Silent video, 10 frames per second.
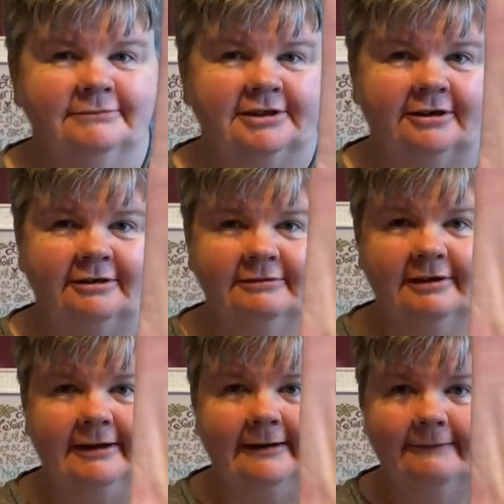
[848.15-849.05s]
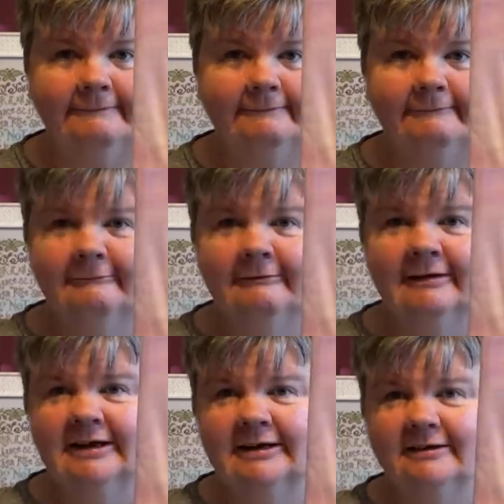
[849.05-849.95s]
So yeah,
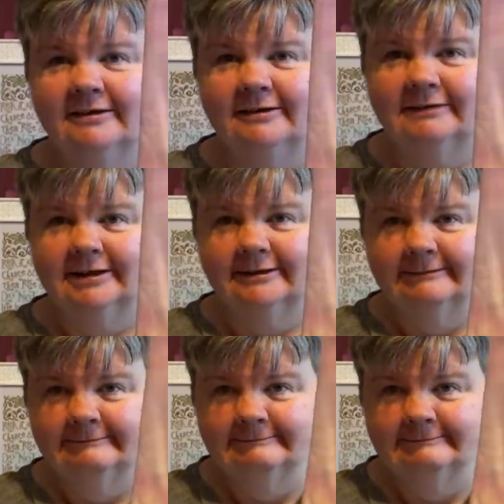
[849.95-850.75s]
there we go.